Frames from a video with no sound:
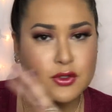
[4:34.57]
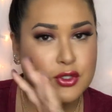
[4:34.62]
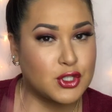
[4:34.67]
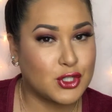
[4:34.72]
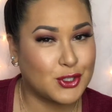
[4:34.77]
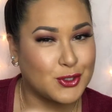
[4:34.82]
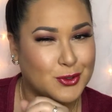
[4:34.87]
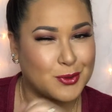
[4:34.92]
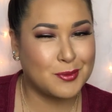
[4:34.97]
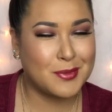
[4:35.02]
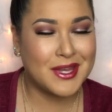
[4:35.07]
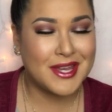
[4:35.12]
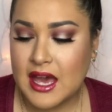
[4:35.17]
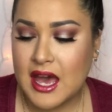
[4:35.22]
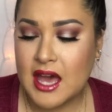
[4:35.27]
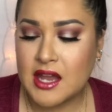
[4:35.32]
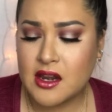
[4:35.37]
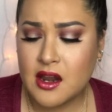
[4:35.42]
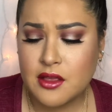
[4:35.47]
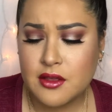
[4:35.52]
tube.
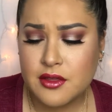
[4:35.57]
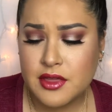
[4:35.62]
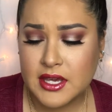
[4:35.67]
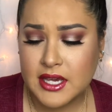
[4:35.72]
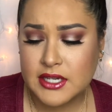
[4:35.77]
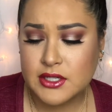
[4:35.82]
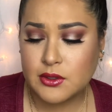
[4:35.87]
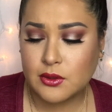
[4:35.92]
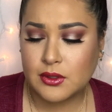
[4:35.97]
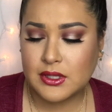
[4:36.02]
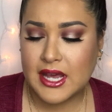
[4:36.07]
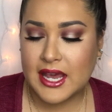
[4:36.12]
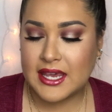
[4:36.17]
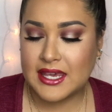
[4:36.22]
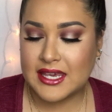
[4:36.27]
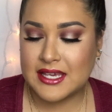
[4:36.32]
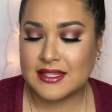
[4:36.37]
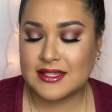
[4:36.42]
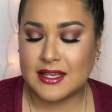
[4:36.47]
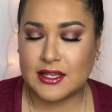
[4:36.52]
Another thing I don't
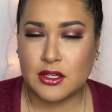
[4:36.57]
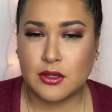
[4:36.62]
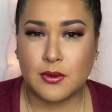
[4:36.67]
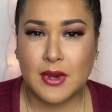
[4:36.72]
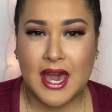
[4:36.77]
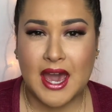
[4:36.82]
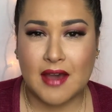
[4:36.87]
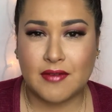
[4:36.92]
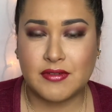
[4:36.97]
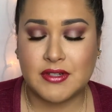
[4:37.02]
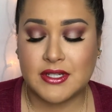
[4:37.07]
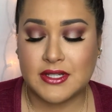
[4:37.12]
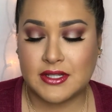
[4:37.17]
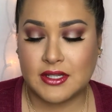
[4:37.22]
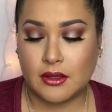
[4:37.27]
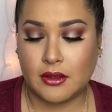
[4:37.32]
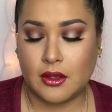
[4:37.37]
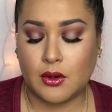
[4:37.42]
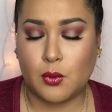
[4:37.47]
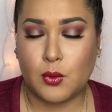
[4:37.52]
like is that you have to
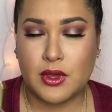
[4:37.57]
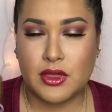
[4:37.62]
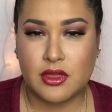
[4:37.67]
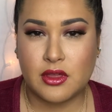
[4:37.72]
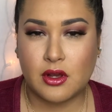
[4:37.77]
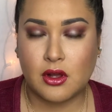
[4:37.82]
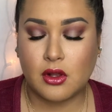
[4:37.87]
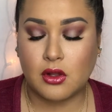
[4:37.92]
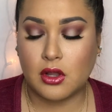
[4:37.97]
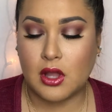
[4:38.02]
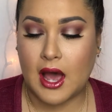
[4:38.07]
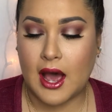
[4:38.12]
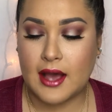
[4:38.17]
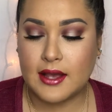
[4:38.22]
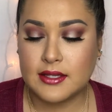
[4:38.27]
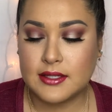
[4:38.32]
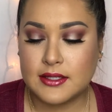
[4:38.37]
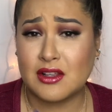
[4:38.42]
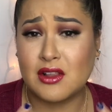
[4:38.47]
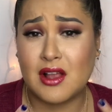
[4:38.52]
seal it with the
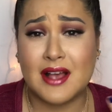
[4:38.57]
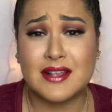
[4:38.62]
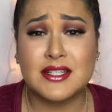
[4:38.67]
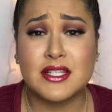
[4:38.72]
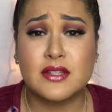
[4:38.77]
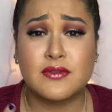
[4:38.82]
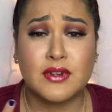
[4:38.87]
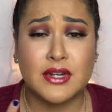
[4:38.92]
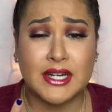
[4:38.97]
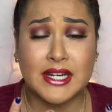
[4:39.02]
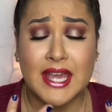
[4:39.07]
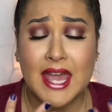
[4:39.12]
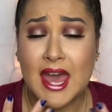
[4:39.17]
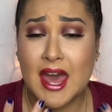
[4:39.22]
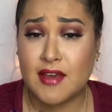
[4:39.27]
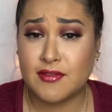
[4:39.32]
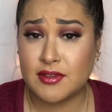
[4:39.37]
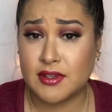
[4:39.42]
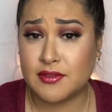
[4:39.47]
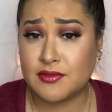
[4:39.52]
gloss. Gloss is very
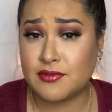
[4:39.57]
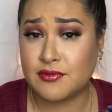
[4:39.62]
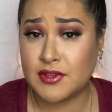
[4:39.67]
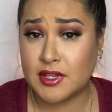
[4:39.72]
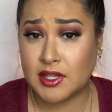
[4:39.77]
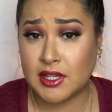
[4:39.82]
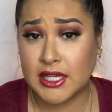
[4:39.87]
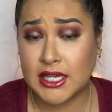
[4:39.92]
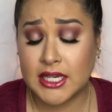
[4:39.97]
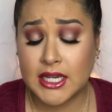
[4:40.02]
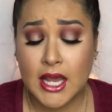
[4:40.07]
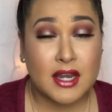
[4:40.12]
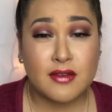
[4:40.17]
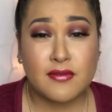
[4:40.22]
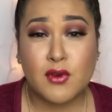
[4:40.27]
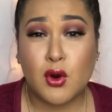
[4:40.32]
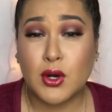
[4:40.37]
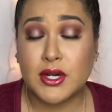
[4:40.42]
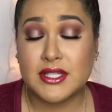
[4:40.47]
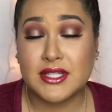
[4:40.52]
heavy feeling, and
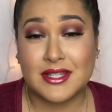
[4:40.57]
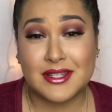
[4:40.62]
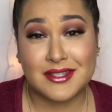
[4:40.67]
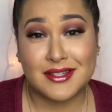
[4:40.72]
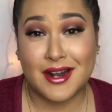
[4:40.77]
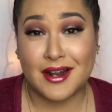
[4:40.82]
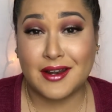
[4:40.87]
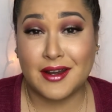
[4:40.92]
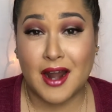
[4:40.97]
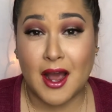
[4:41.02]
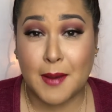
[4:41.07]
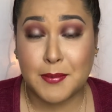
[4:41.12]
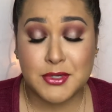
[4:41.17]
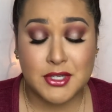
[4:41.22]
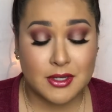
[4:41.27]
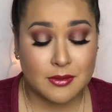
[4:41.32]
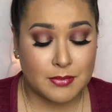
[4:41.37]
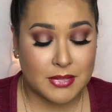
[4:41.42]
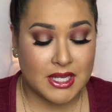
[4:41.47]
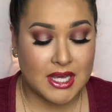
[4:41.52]
of course it's not an
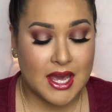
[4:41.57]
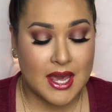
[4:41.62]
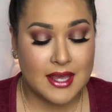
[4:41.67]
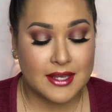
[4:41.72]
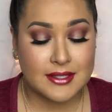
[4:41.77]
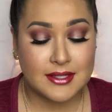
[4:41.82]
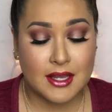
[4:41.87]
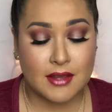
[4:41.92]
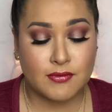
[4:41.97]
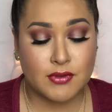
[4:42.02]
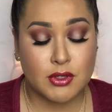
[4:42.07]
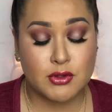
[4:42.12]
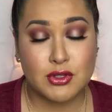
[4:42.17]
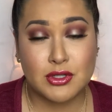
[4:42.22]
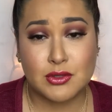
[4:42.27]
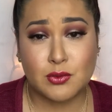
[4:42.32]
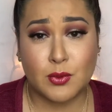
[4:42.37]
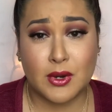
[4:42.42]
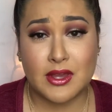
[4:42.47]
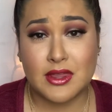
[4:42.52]
option because if you
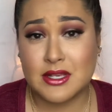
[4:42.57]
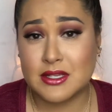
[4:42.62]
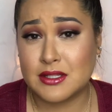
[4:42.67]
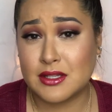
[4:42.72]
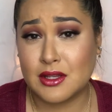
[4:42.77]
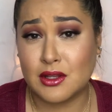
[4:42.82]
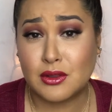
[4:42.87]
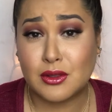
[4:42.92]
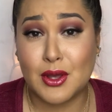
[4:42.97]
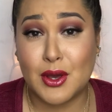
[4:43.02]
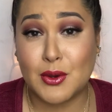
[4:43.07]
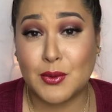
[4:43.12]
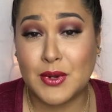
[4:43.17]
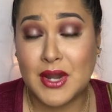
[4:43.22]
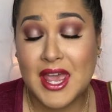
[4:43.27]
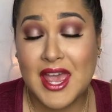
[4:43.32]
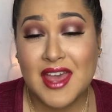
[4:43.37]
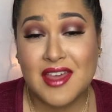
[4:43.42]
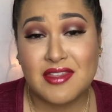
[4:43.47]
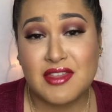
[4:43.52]
just wear this alone,
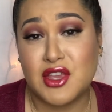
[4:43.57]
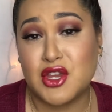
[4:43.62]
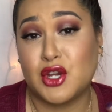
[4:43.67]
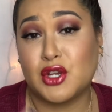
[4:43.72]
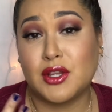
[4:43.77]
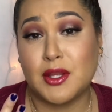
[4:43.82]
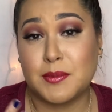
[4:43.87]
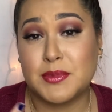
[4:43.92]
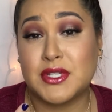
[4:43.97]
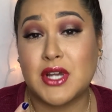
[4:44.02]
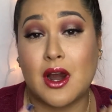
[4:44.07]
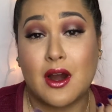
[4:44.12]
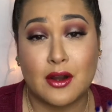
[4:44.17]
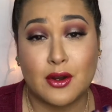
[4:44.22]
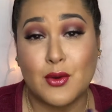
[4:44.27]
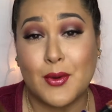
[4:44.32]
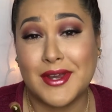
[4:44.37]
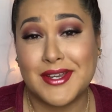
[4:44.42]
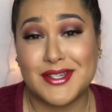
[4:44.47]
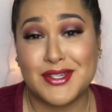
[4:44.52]
then your lips are
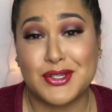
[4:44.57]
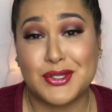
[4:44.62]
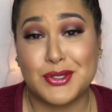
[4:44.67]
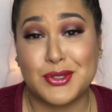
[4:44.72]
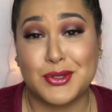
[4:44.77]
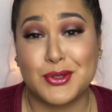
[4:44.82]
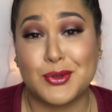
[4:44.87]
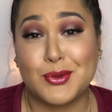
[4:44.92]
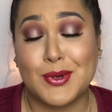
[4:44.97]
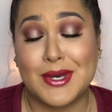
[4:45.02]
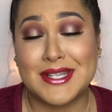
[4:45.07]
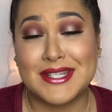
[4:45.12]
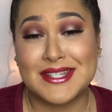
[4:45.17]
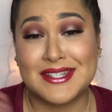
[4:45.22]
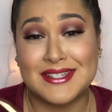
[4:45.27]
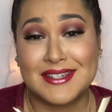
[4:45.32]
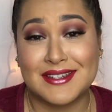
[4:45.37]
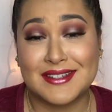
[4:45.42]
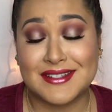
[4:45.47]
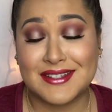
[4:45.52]
going to
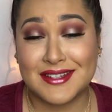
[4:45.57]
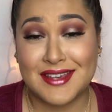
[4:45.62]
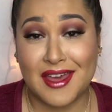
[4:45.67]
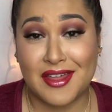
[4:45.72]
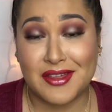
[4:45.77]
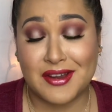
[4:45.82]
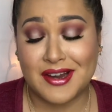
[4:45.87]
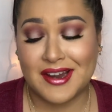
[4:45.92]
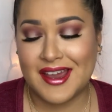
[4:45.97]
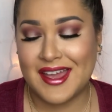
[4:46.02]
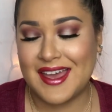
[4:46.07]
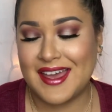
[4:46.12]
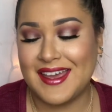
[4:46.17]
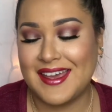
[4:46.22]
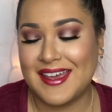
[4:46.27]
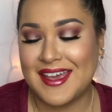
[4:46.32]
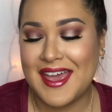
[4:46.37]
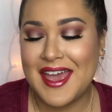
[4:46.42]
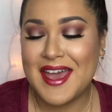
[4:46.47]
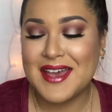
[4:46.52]
stick together
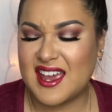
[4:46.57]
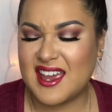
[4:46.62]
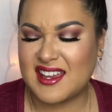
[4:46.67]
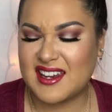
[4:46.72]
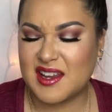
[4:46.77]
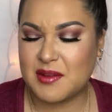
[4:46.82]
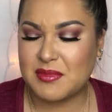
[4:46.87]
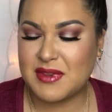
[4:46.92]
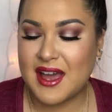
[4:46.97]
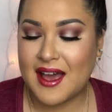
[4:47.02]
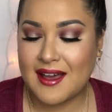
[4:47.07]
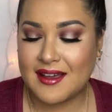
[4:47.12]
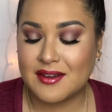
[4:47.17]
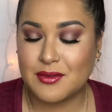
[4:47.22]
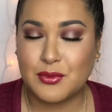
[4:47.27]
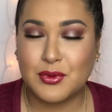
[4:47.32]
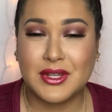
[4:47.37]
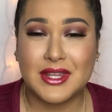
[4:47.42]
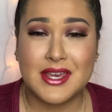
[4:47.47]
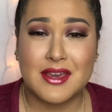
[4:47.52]
and I'm not
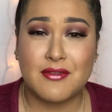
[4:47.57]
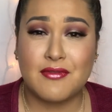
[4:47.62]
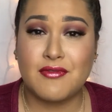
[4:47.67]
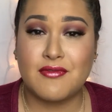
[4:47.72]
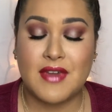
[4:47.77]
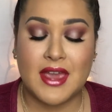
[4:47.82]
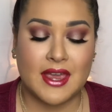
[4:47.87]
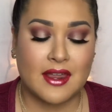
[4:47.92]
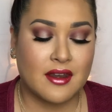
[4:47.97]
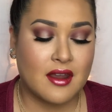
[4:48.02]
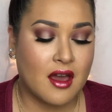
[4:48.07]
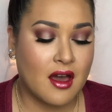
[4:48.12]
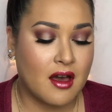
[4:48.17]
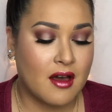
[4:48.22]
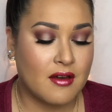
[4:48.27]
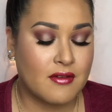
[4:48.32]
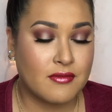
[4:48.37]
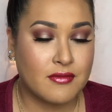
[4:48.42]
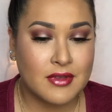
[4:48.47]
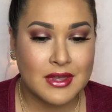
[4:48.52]
really a fan
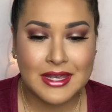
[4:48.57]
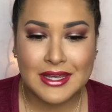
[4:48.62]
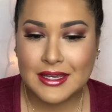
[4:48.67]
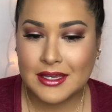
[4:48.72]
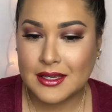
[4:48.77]
of